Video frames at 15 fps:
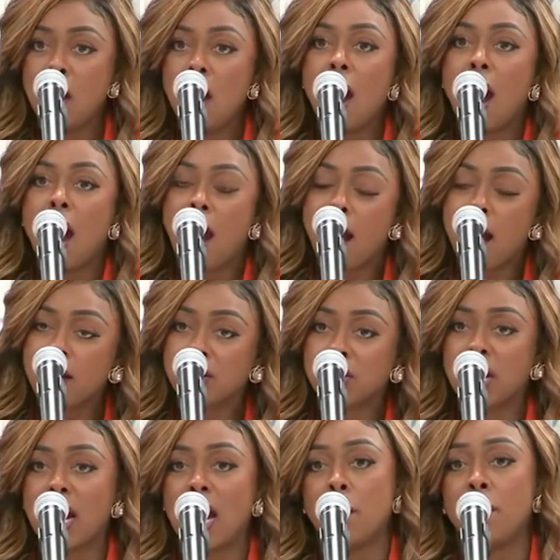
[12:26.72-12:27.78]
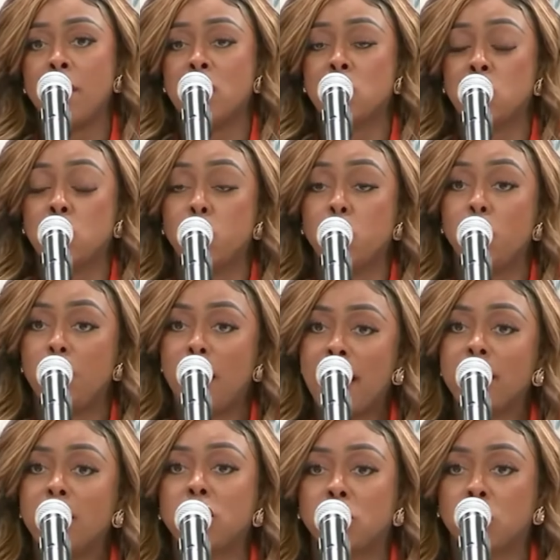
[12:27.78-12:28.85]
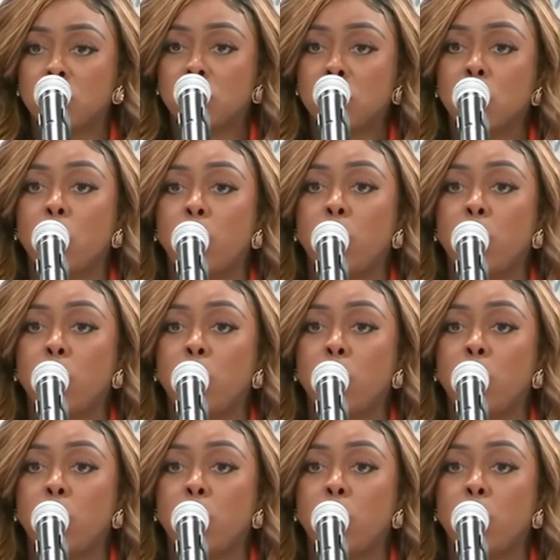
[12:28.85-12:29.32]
showing exactly what she did, and she